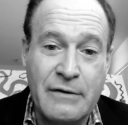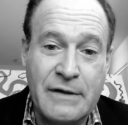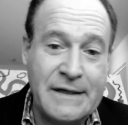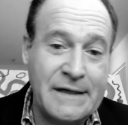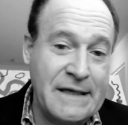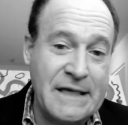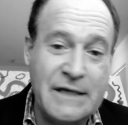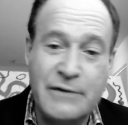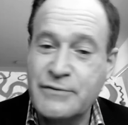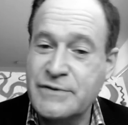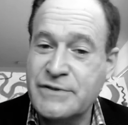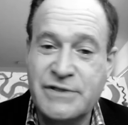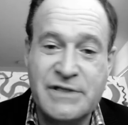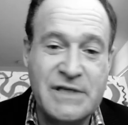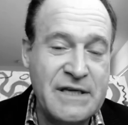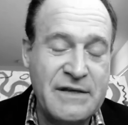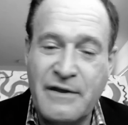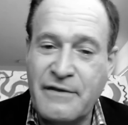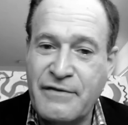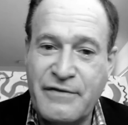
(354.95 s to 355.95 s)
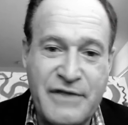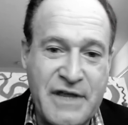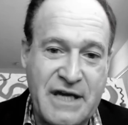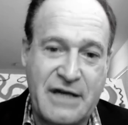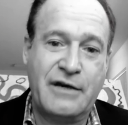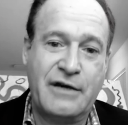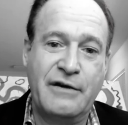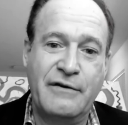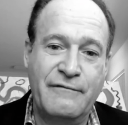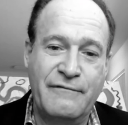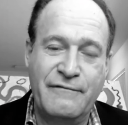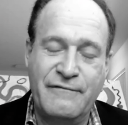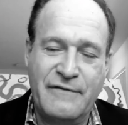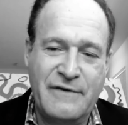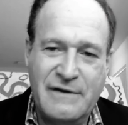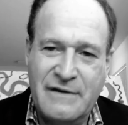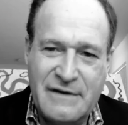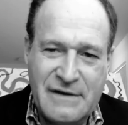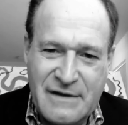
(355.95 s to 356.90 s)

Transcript: and he was in the thick of